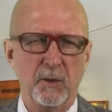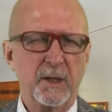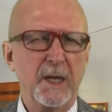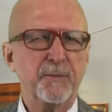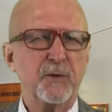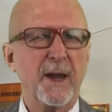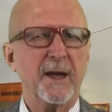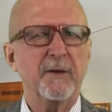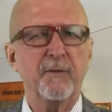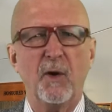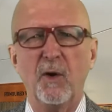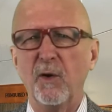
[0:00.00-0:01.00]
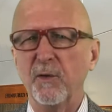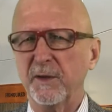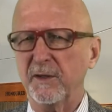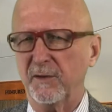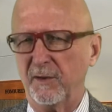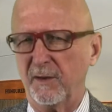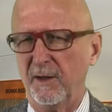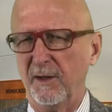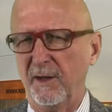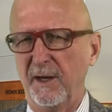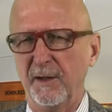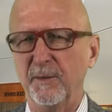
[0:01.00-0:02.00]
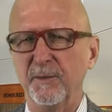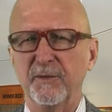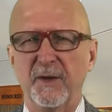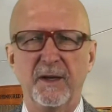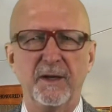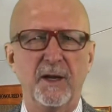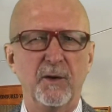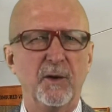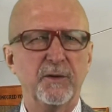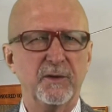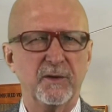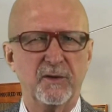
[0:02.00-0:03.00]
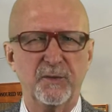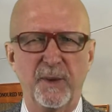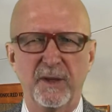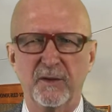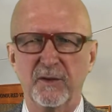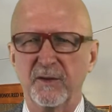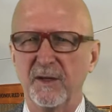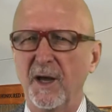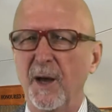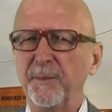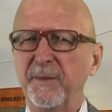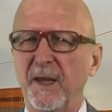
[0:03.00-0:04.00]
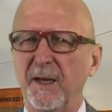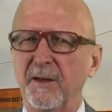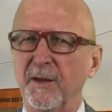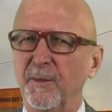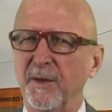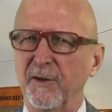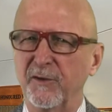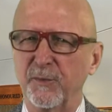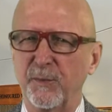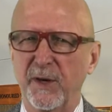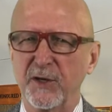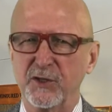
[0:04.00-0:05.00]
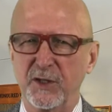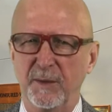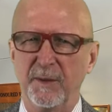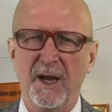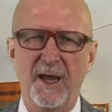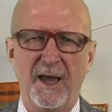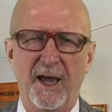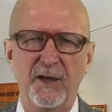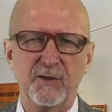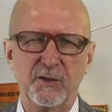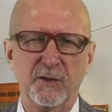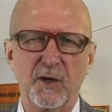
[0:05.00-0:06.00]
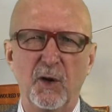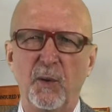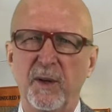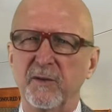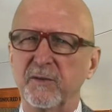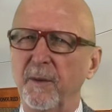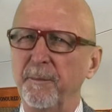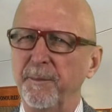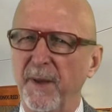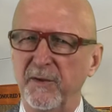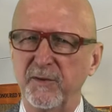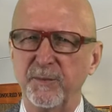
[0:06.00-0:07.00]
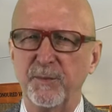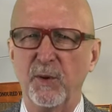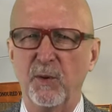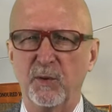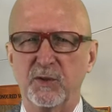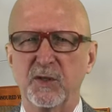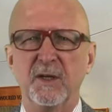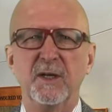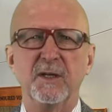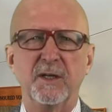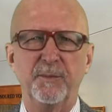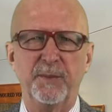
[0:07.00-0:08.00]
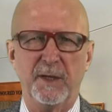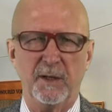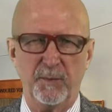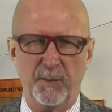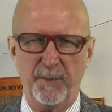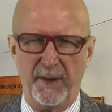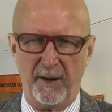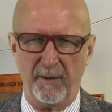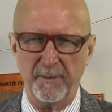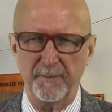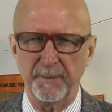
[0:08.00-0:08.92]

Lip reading: Keep track of all these items and all these expenses, and updating them in a spreadsheet as you go is the best approach to being prepared.